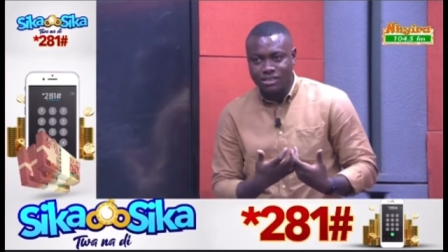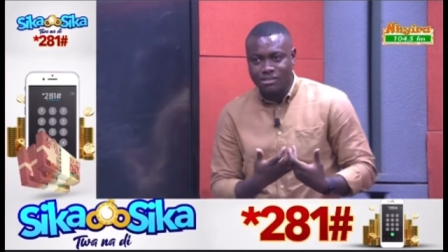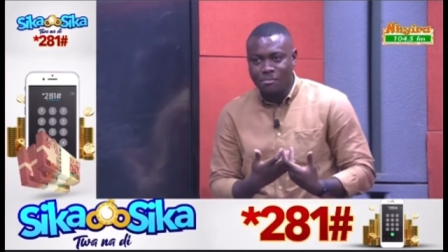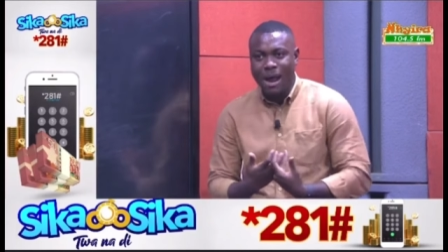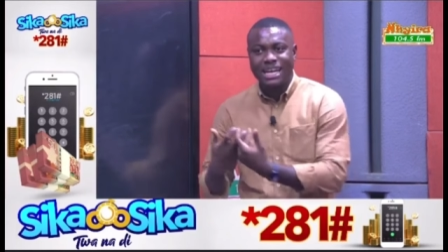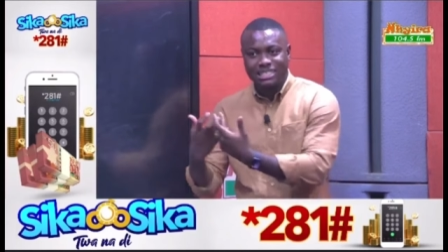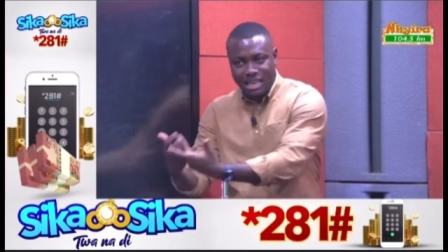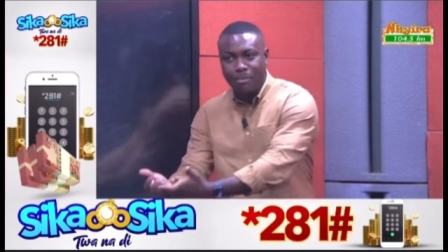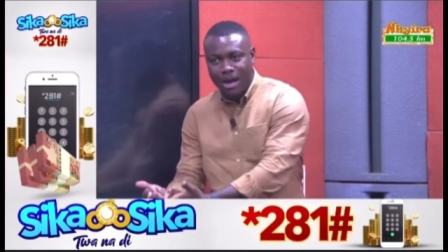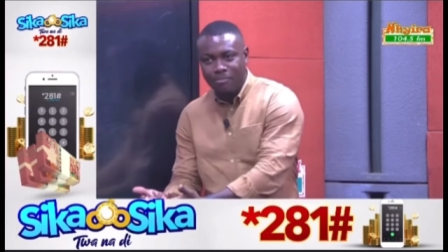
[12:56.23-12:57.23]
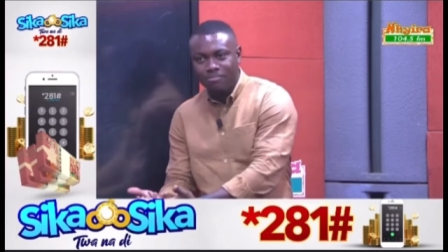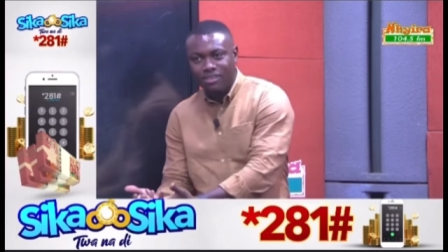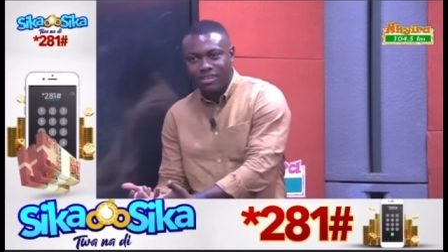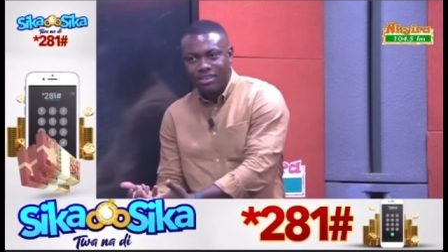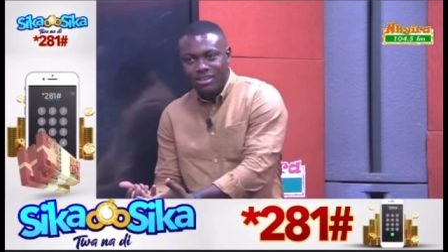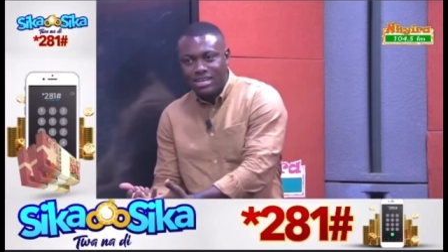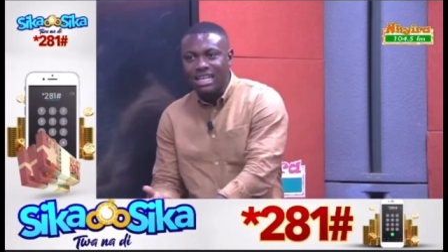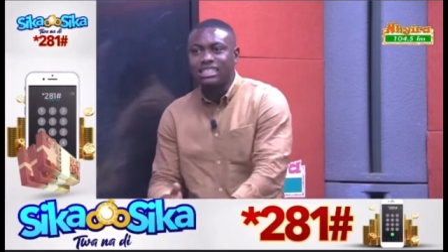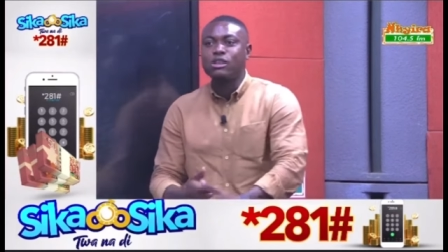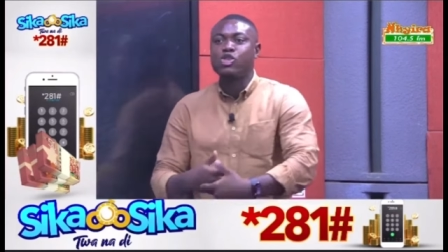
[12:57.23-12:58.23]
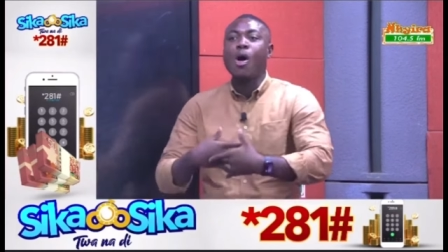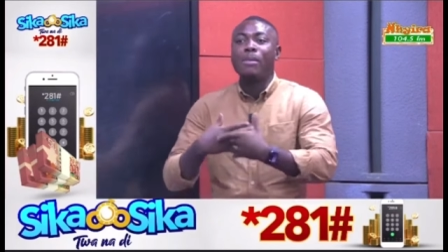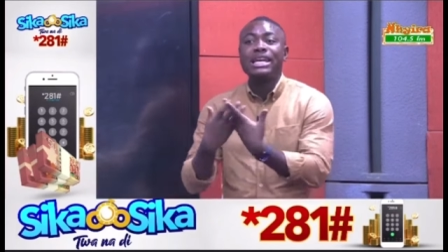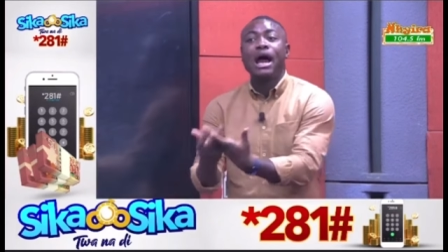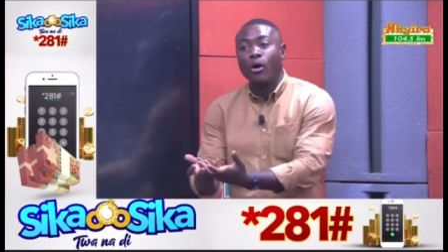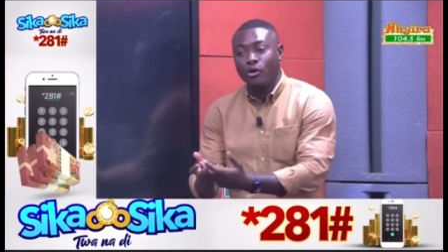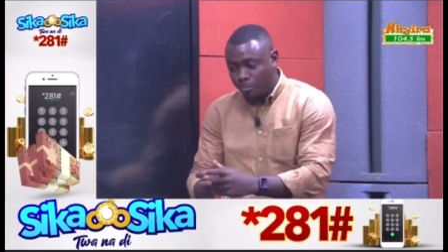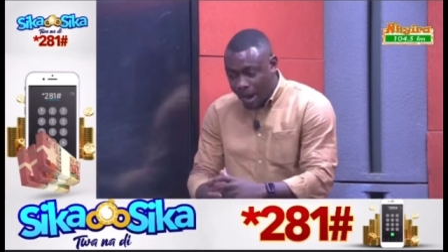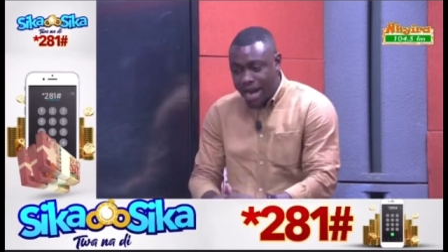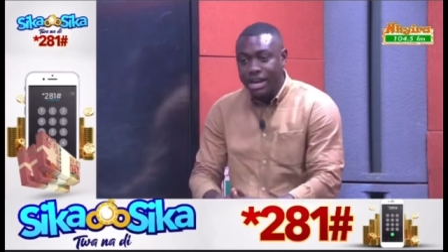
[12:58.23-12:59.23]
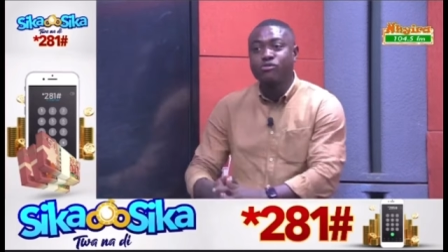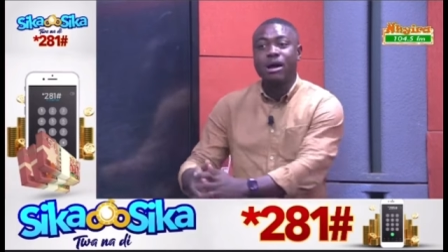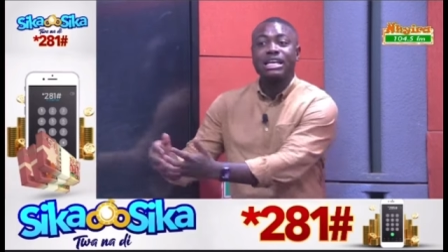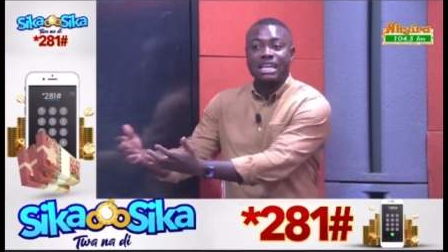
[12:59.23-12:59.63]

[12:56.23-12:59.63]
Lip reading: by the summer, that's a job at the honum. Bayern a Germany da